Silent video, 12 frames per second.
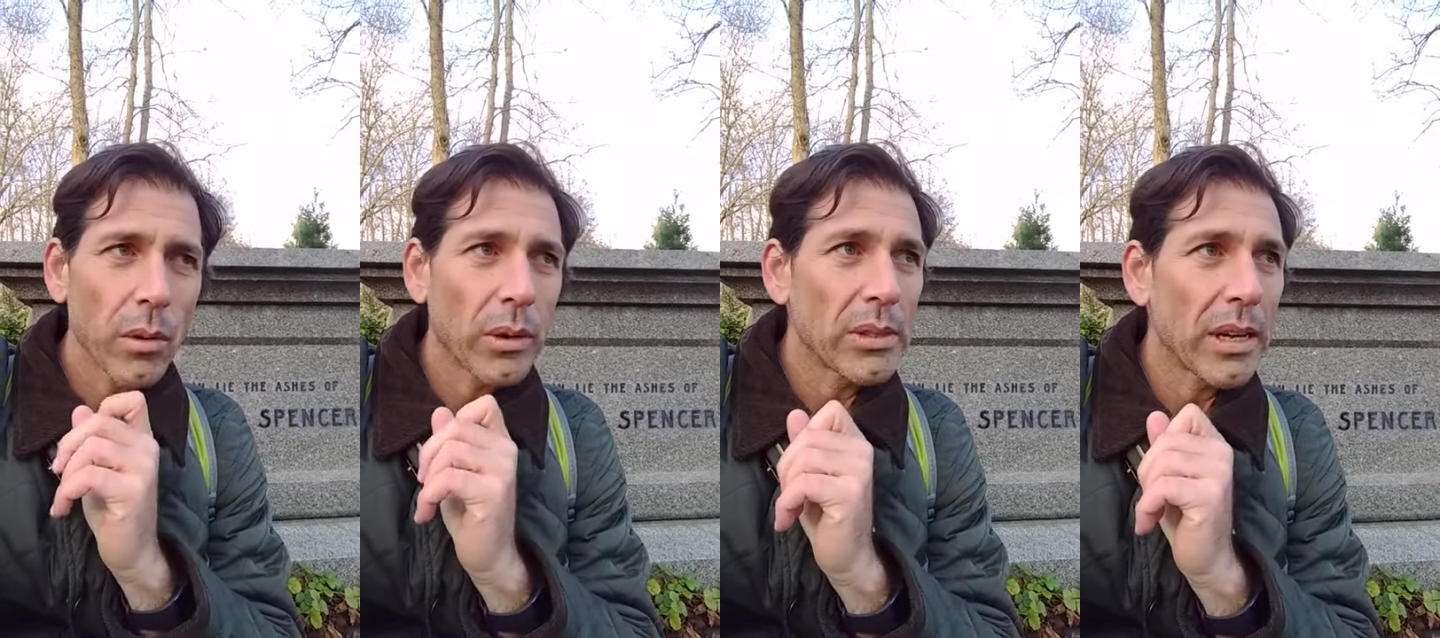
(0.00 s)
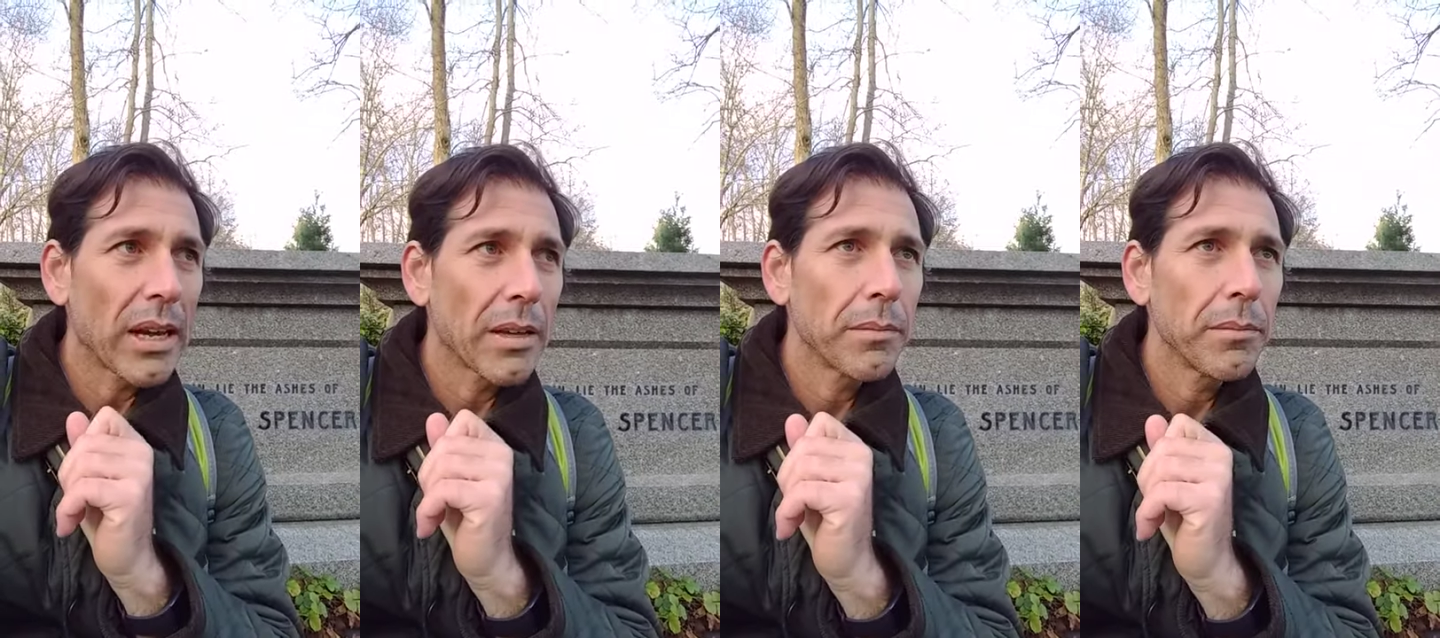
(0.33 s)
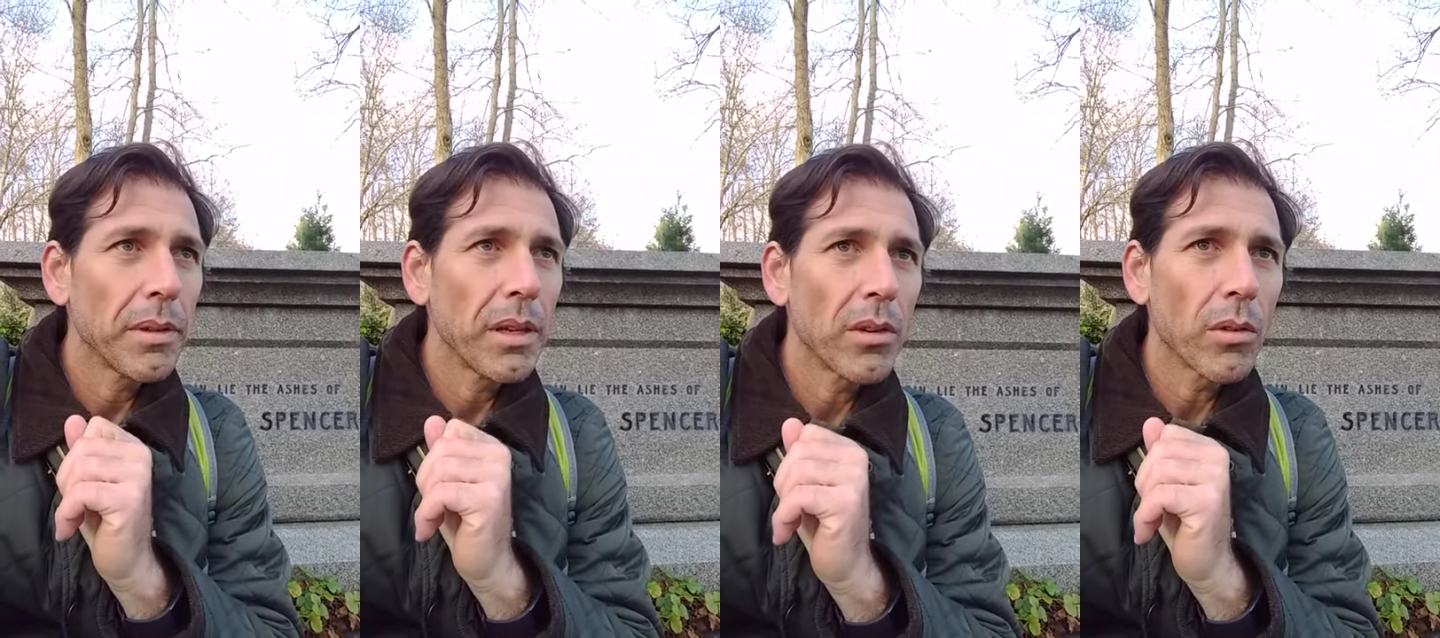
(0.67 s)
One time
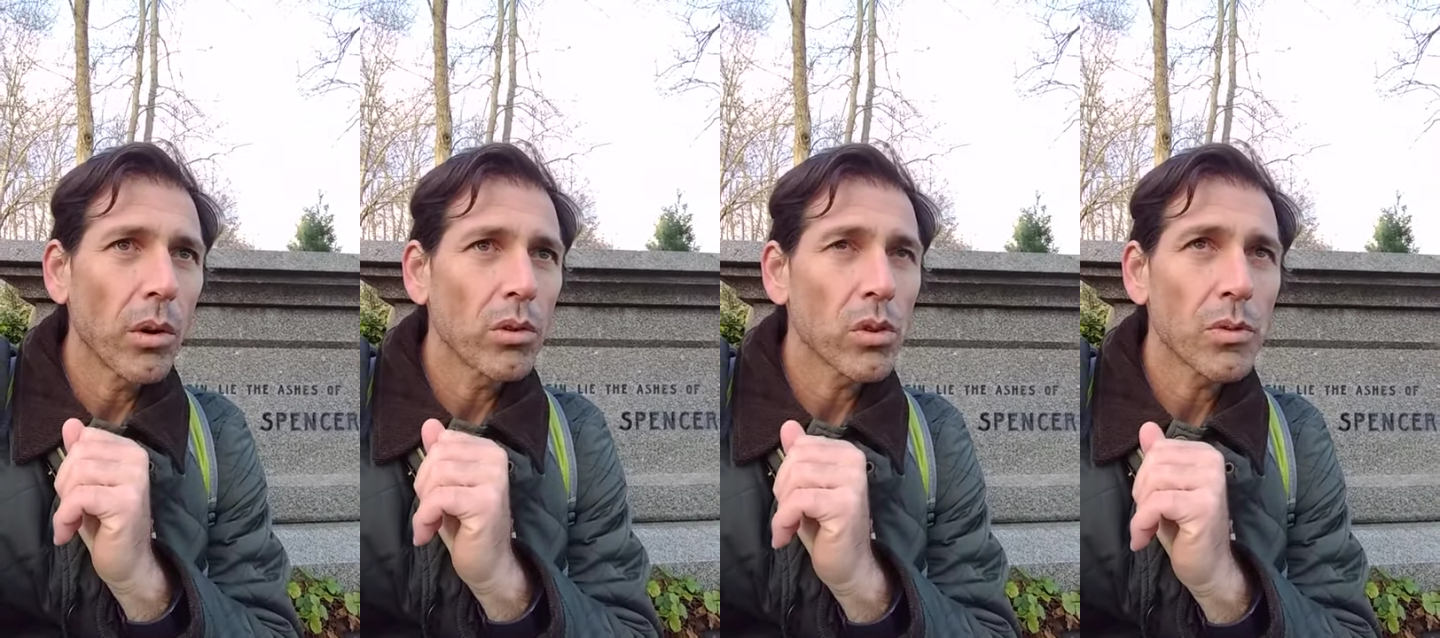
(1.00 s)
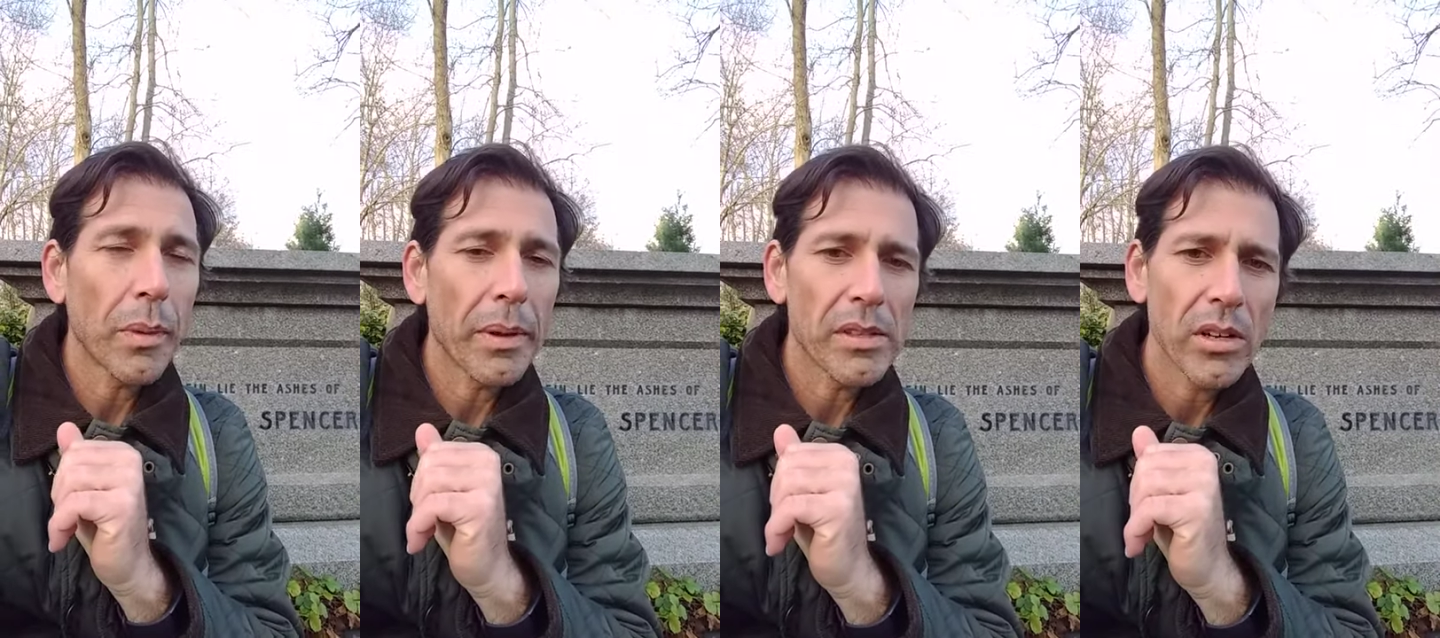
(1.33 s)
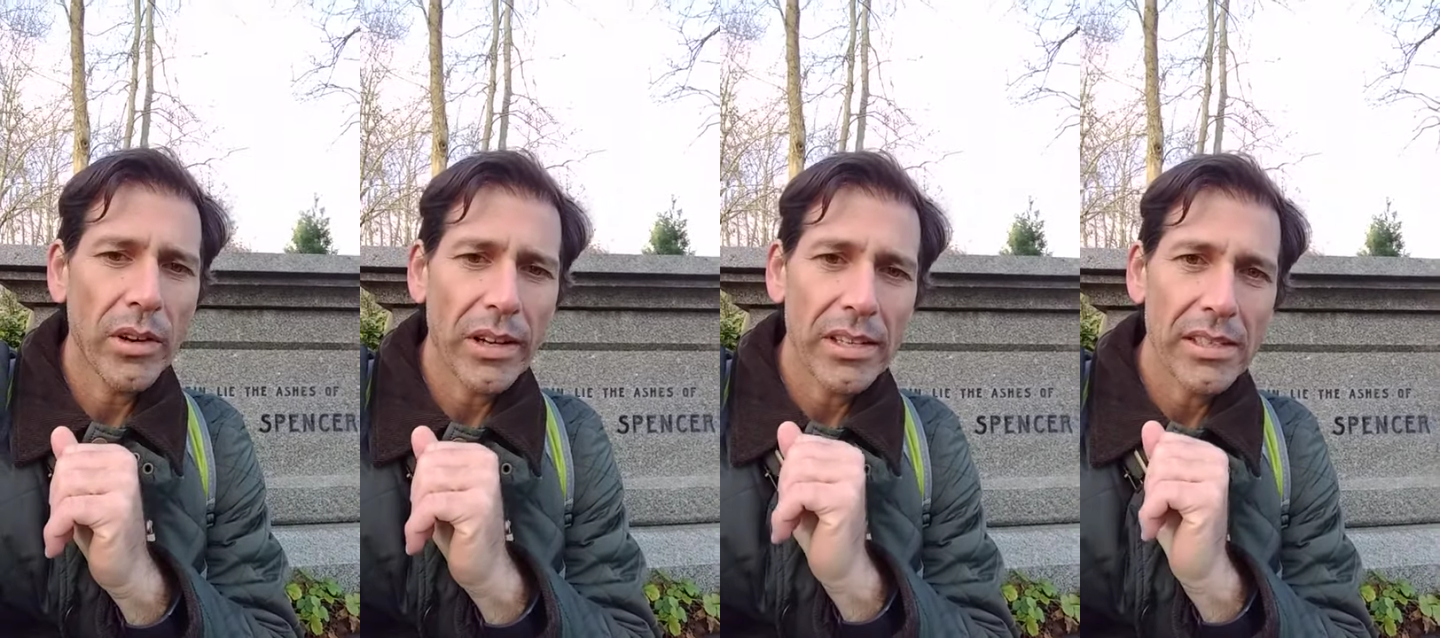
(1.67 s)
he wrote to
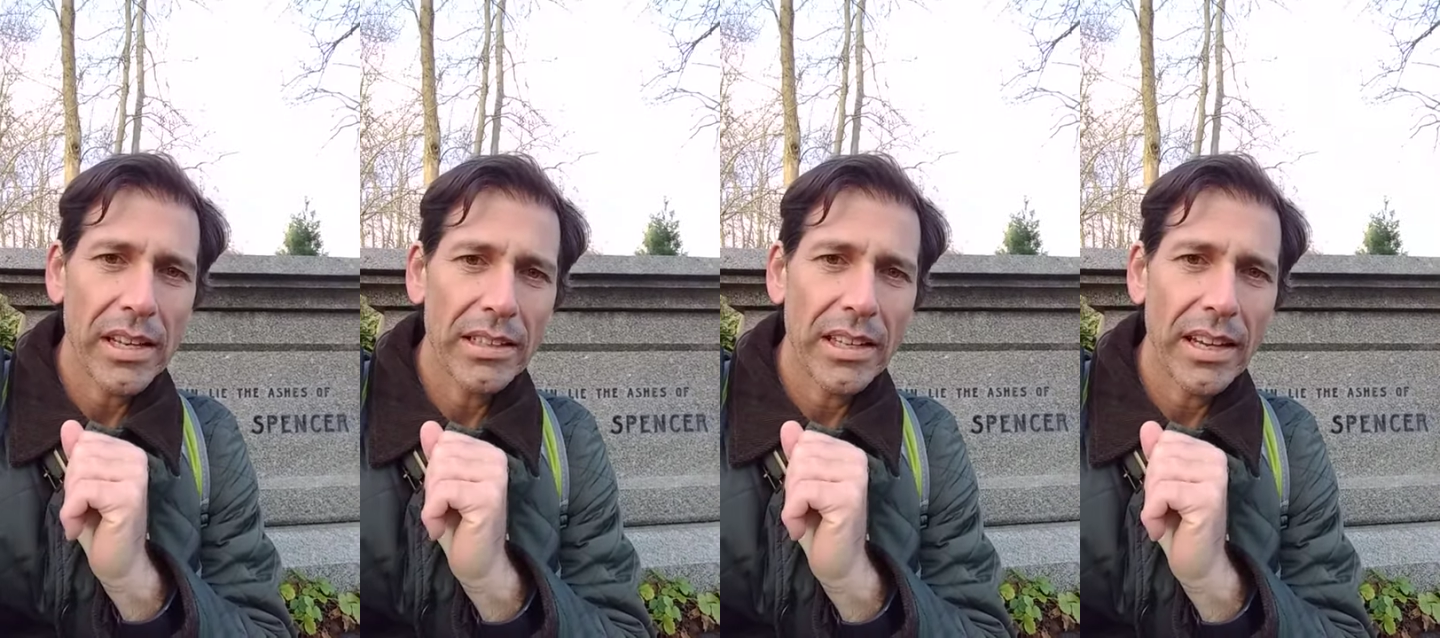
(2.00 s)
Spencer and he said